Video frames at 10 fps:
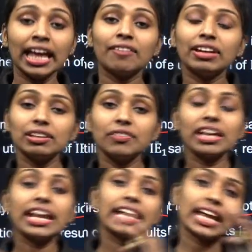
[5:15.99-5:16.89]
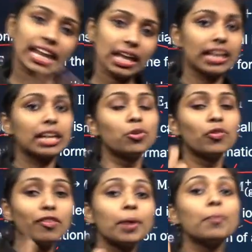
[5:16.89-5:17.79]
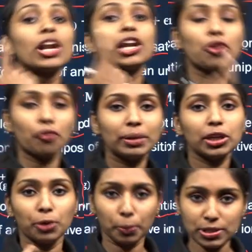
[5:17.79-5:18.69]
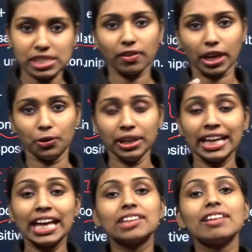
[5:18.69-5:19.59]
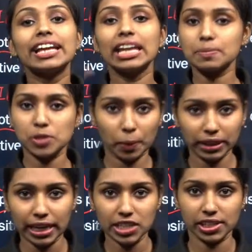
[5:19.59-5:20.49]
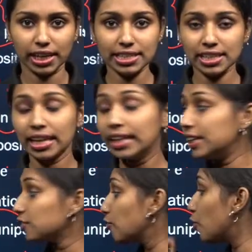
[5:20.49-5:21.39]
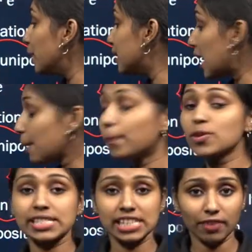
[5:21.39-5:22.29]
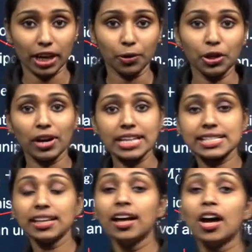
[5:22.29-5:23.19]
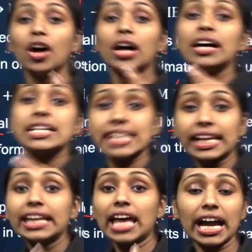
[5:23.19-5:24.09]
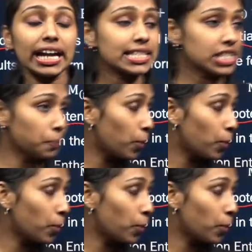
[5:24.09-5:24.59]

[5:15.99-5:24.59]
Whenever we are again removing one more electron from the unipositive ion, it will again absorbing the energy, right? Then it will form a dipositive ion known as the second ionization